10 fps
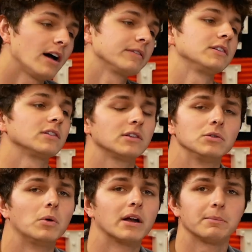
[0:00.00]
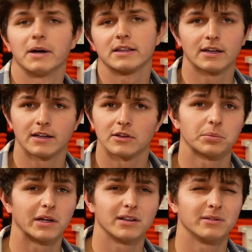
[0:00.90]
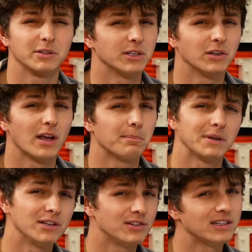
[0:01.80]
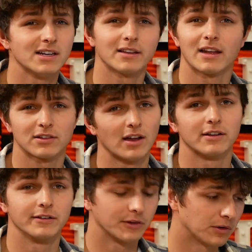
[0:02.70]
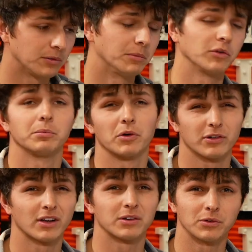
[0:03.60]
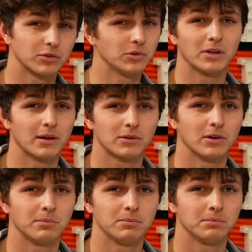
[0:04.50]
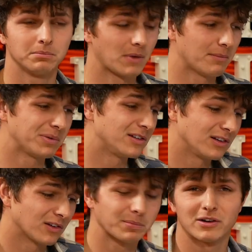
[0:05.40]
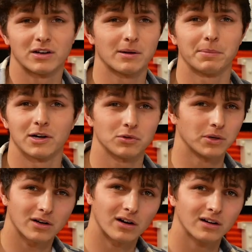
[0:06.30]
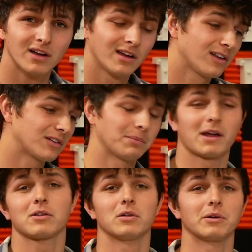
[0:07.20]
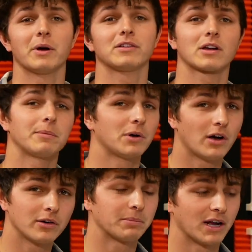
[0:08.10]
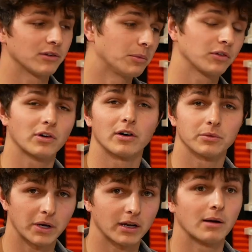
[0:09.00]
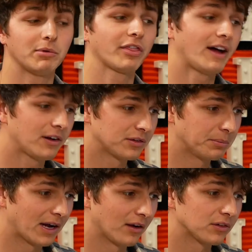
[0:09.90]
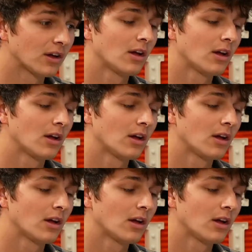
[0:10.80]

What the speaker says: Obviously you want a bike that gets relatively good MPG, and that's not difficult. Most motorcycles do get good MPG, especially compared to a car. Some bike only weighs a couple 100 pounds. Most cars weigh a couple 1,000 pounds.